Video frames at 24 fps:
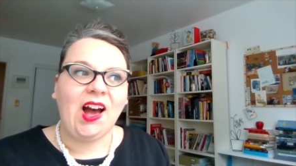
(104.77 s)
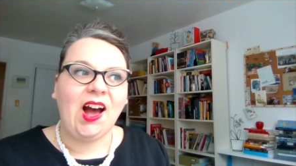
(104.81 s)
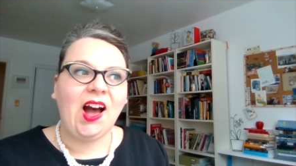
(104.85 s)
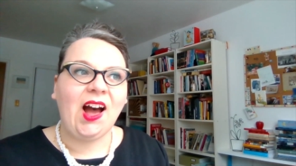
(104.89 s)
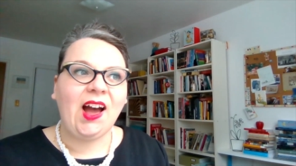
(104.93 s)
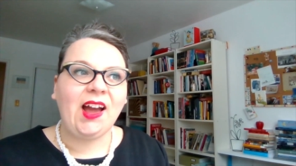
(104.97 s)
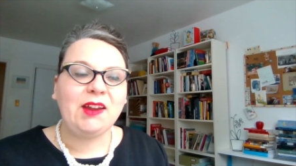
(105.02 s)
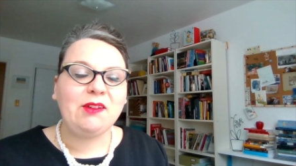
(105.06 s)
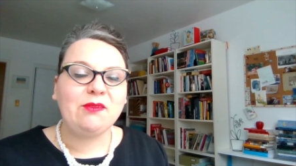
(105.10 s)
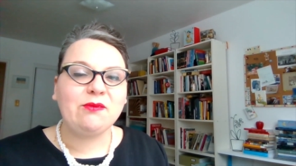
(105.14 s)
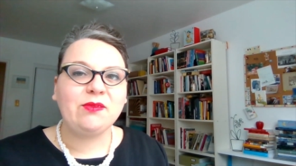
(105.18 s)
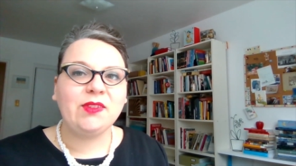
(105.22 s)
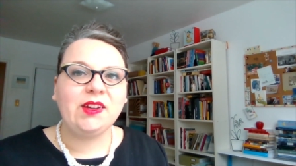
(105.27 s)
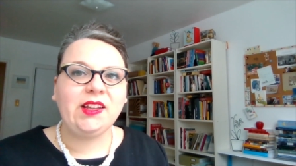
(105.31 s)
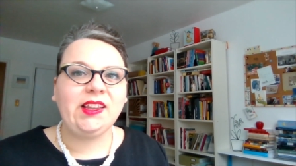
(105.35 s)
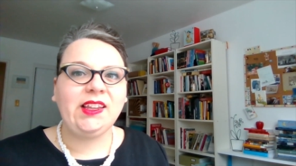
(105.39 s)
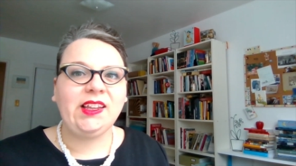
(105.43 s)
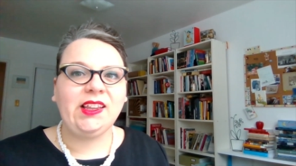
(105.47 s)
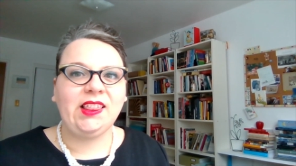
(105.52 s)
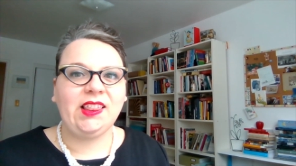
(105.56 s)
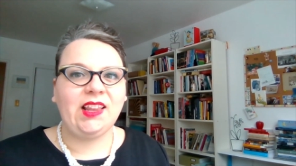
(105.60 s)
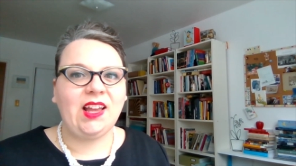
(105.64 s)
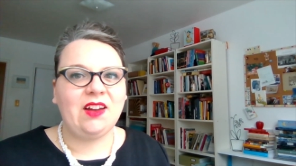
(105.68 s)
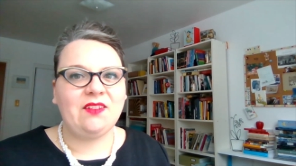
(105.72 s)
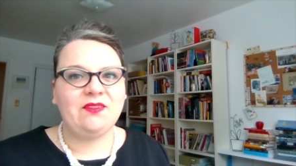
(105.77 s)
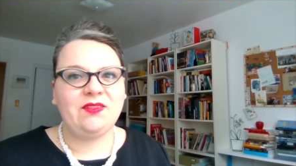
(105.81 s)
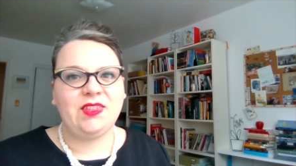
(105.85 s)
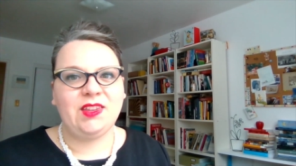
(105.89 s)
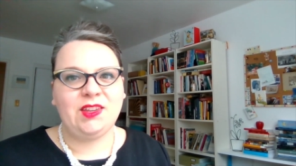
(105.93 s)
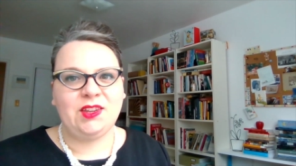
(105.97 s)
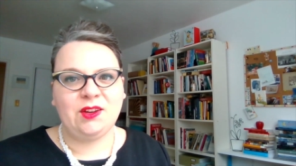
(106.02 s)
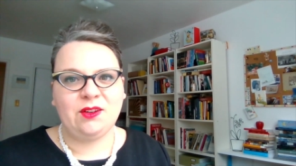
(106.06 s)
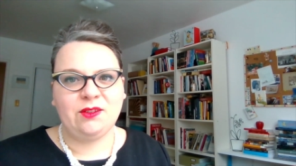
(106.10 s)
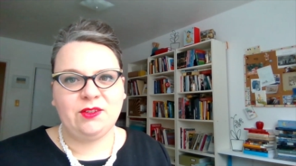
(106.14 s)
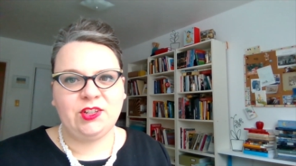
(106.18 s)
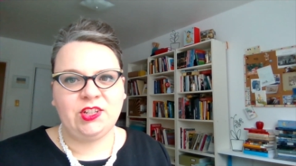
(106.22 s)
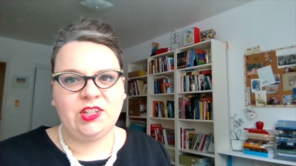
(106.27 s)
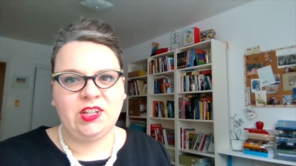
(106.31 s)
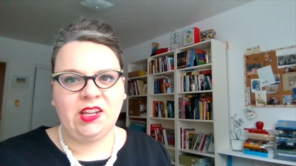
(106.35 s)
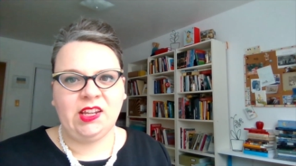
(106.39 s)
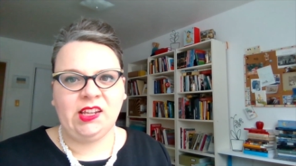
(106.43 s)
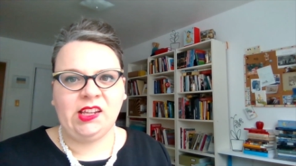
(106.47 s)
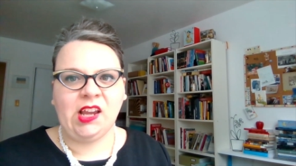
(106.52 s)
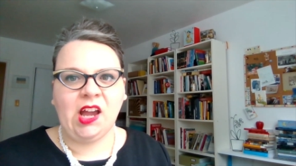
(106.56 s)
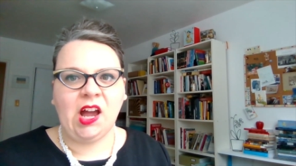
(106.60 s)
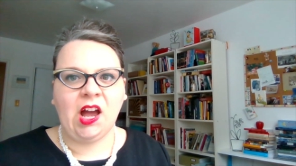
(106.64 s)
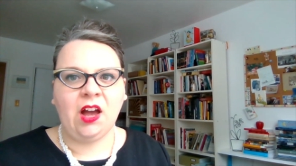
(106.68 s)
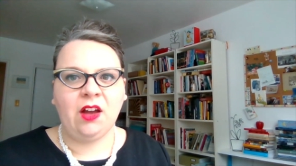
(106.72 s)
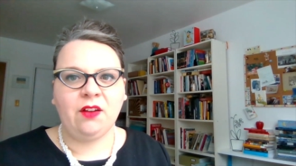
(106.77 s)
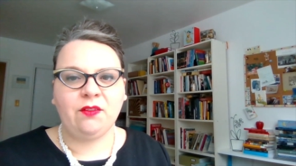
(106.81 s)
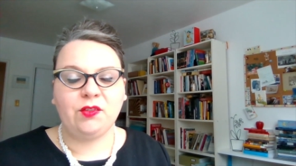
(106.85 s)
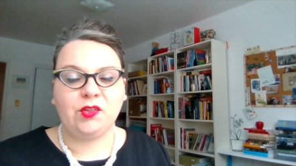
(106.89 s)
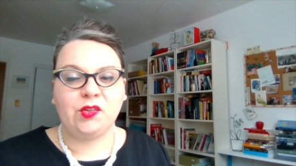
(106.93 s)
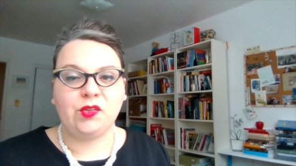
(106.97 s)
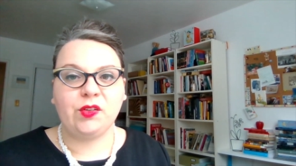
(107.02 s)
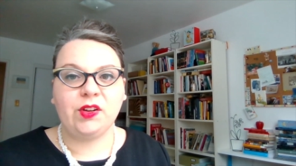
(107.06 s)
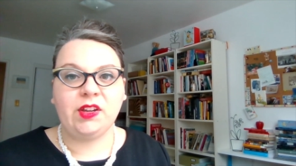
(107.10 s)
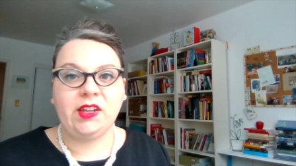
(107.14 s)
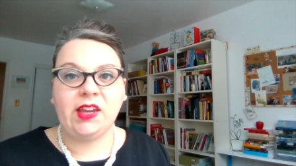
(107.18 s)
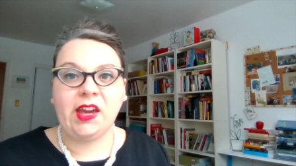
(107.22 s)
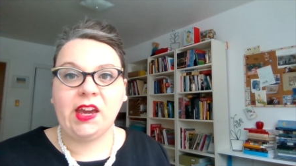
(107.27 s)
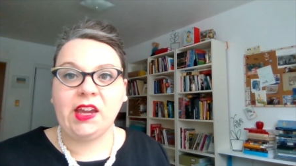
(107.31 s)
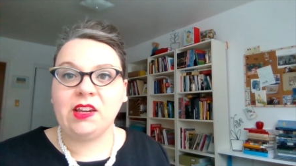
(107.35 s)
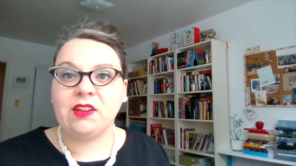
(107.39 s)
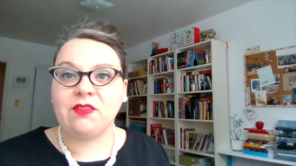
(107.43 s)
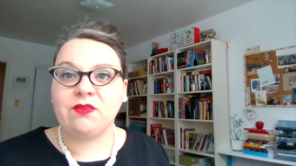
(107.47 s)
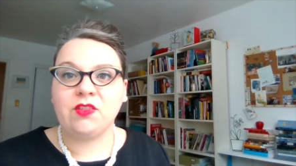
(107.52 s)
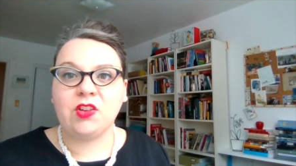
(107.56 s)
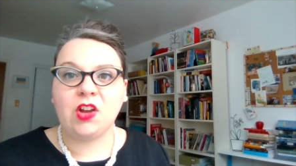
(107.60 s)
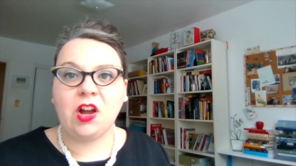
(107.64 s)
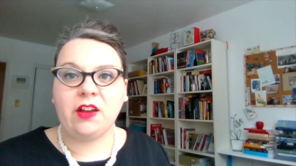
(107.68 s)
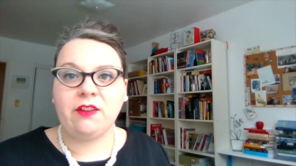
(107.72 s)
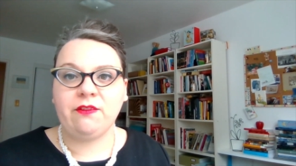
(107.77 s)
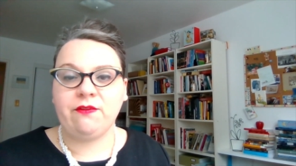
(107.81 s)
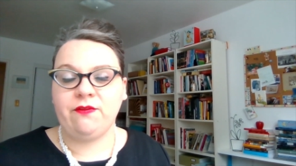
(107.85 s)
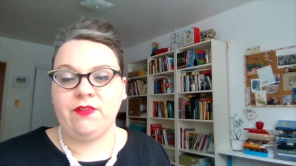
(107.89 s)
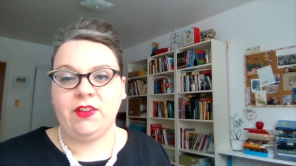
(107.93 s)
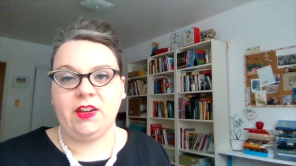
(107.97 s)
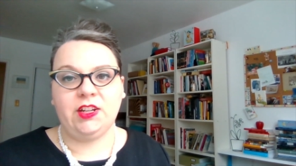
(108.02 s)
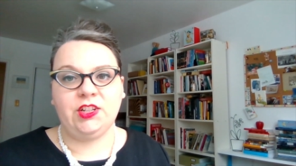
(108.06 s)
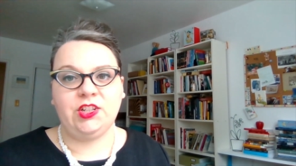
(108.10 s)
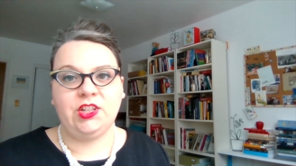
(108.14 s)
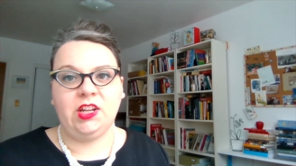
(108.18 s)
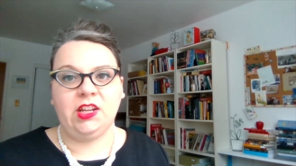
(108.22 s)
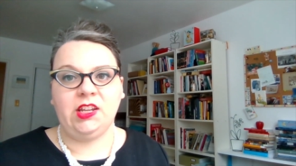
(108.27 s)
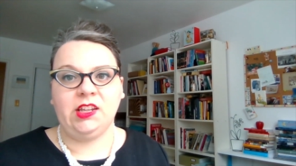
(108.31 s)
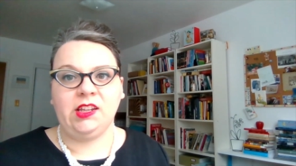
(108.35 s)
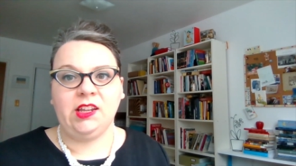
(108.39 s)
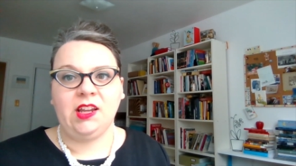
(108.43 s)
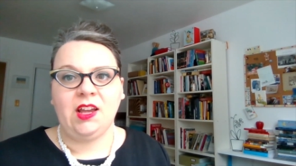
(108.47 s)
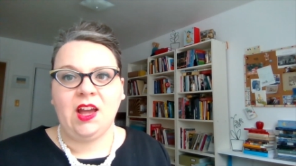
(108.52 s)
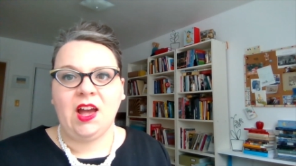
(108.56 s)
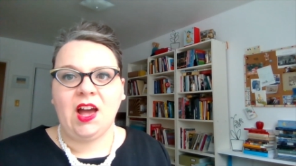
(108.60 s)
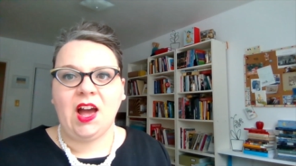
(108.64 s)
I really love the notion of creative nonfiction.